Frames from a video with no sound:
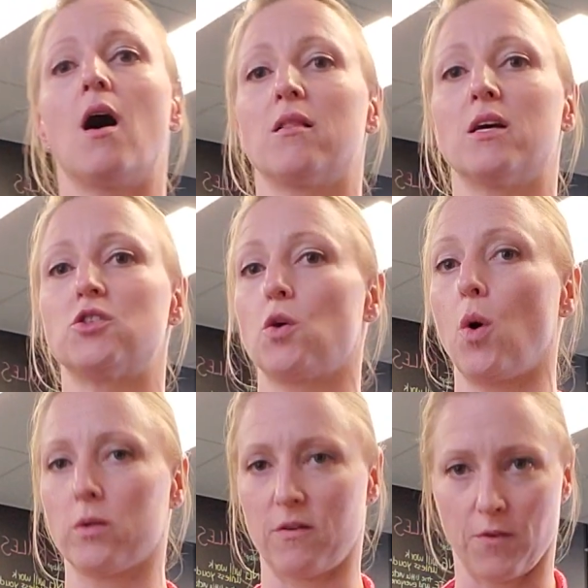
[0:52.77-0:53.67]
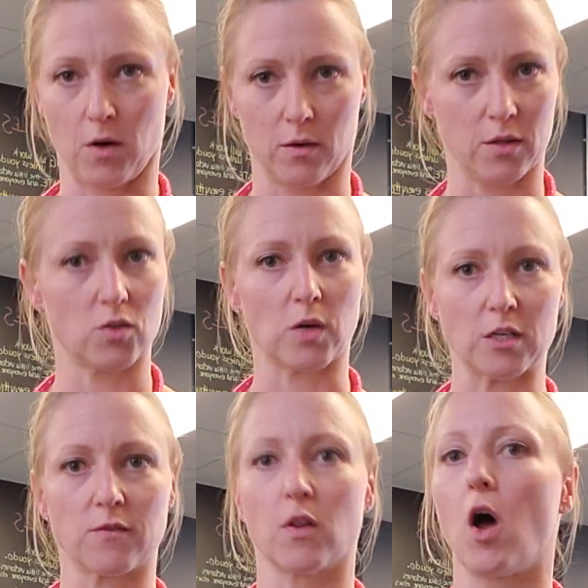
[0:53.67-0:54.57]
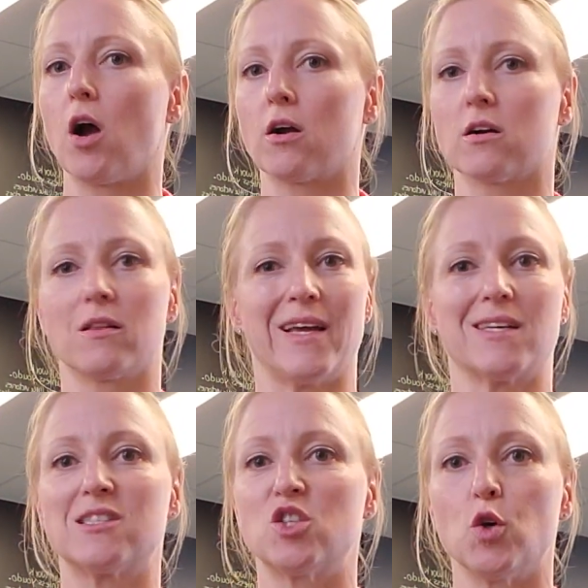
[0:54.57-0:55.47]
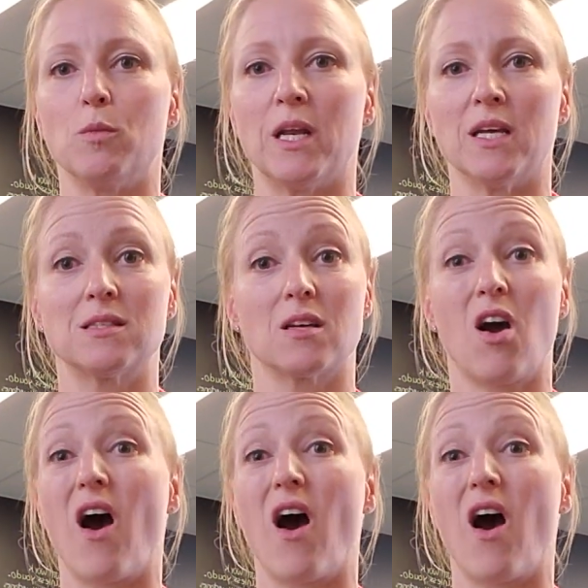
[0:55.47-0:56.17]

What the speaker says: Unless you hold it for the stretch for longer, like 2 minutes,